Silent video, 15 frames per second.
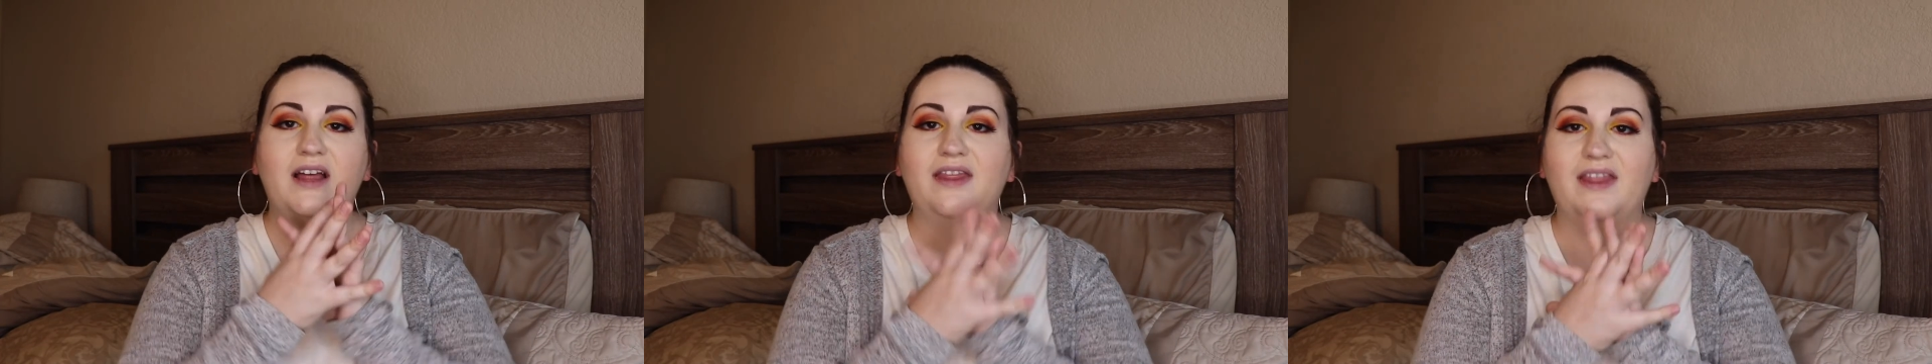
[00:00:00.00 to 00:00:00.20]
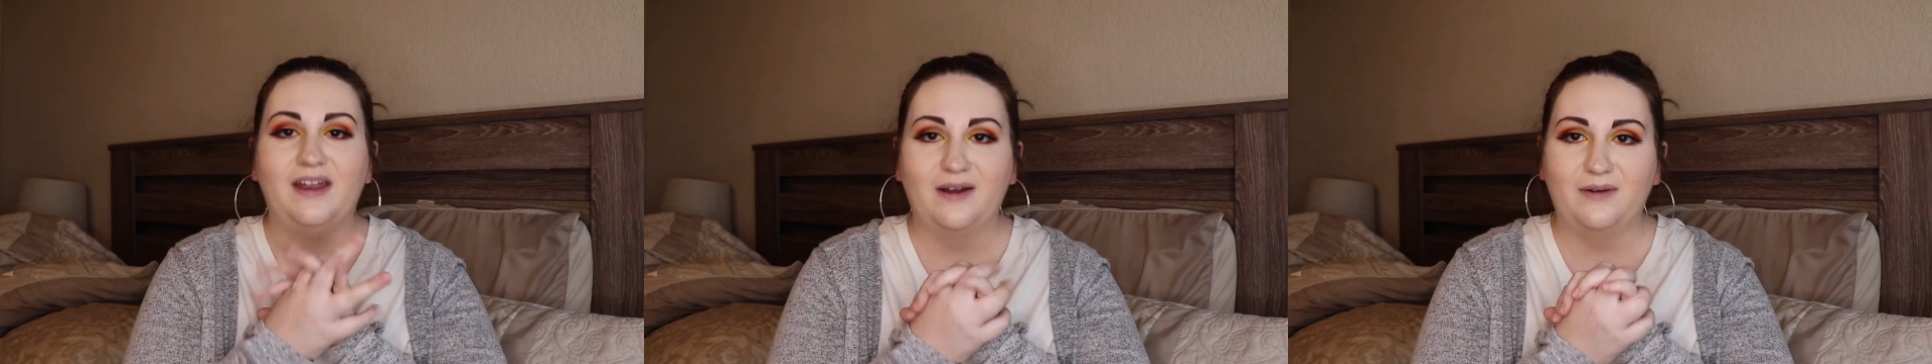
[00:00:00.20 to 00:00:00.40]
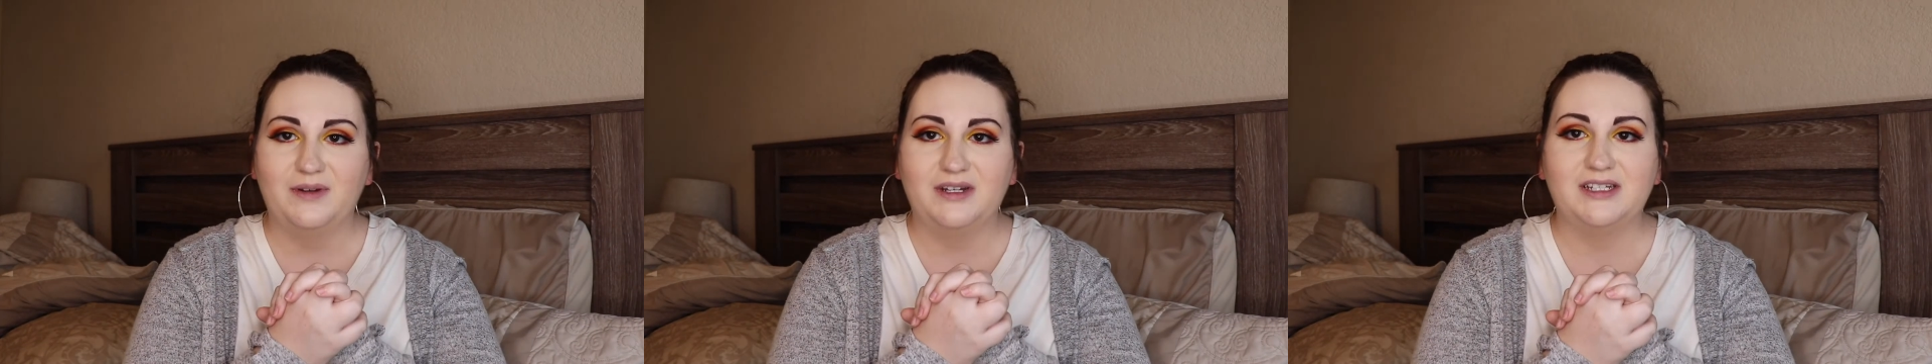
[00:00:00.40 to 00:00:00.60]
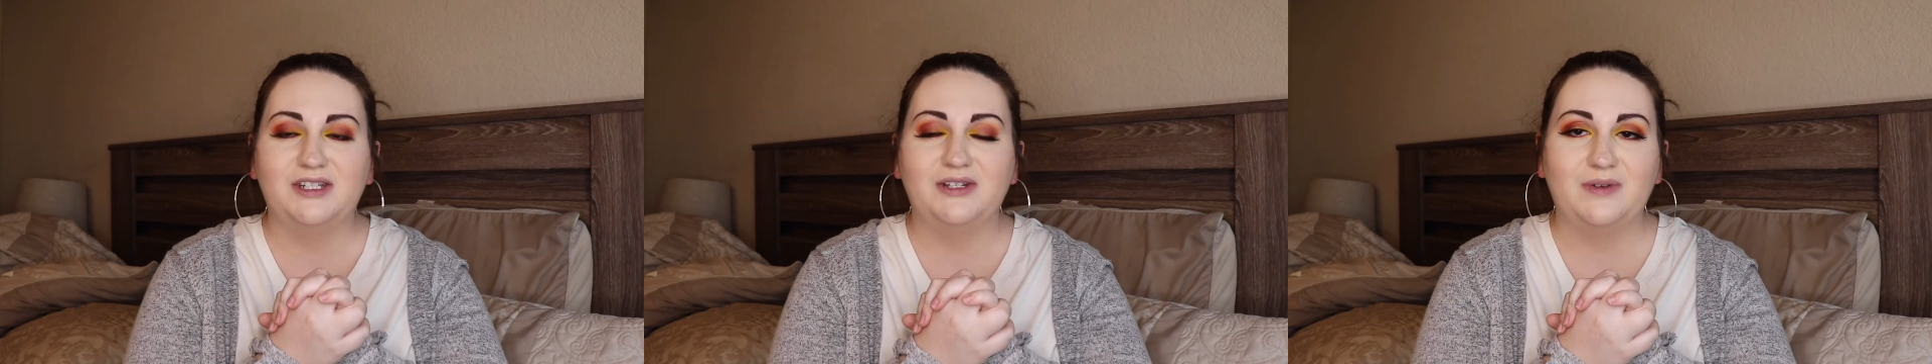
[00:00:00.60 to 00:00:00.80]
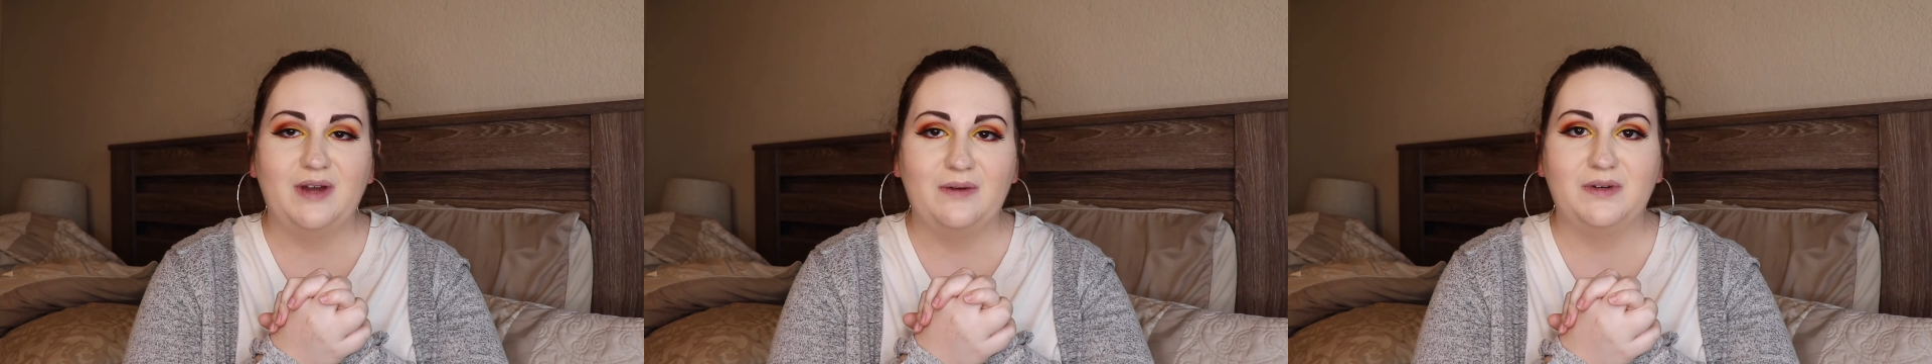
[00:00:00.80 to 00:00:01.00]
that I wanna
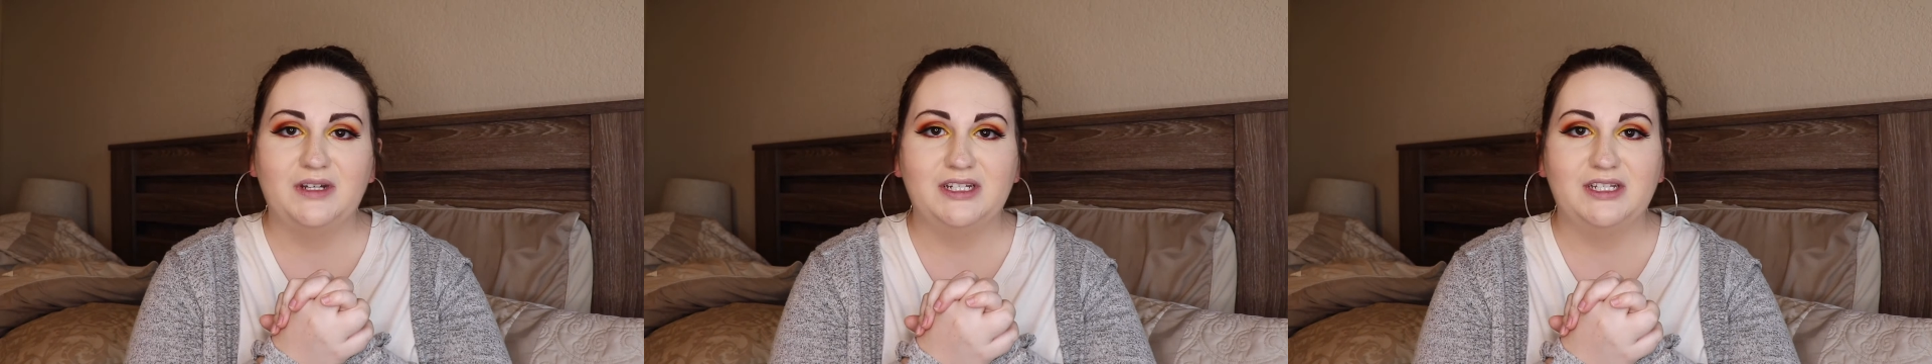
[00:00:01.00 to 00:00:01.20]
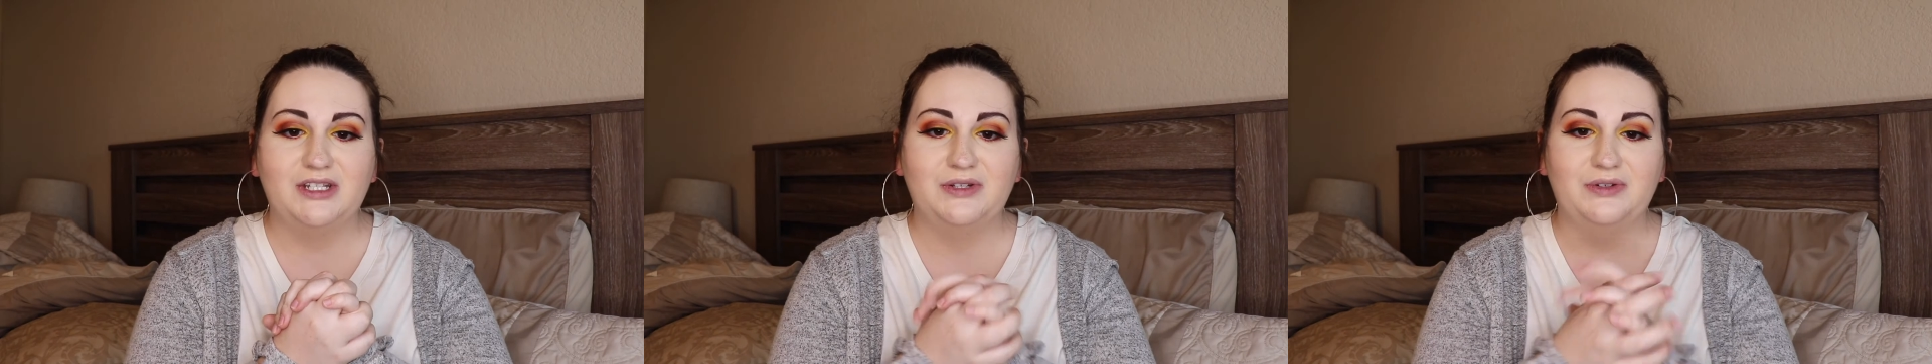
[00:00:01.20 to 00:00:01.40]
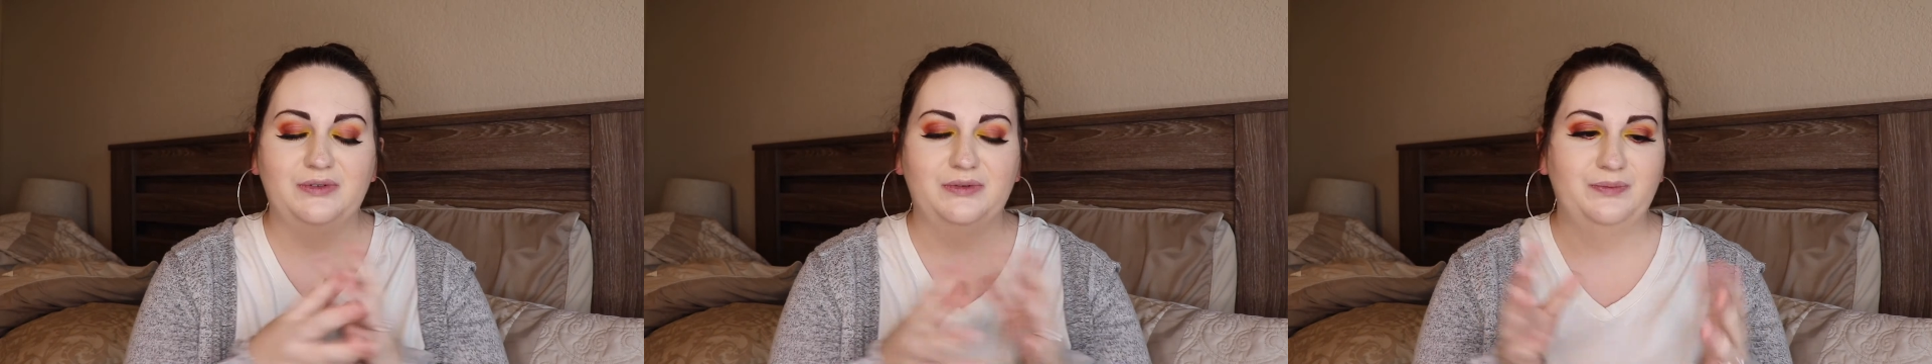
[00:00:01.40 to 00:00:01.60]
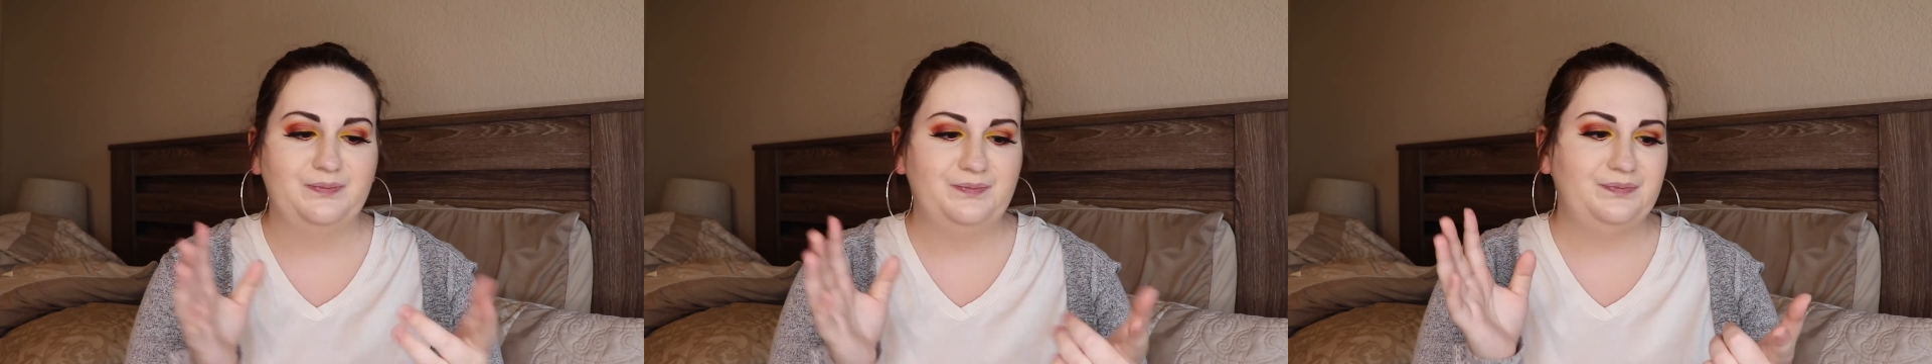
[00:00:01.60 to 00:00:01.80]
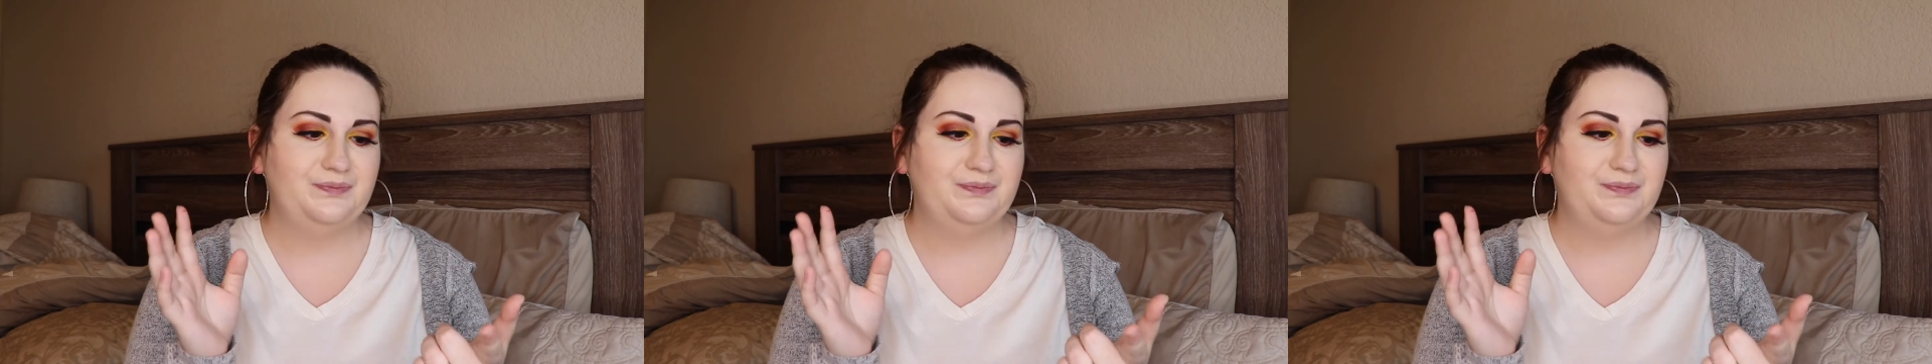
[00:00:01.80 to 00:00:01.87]
do. I wanna do,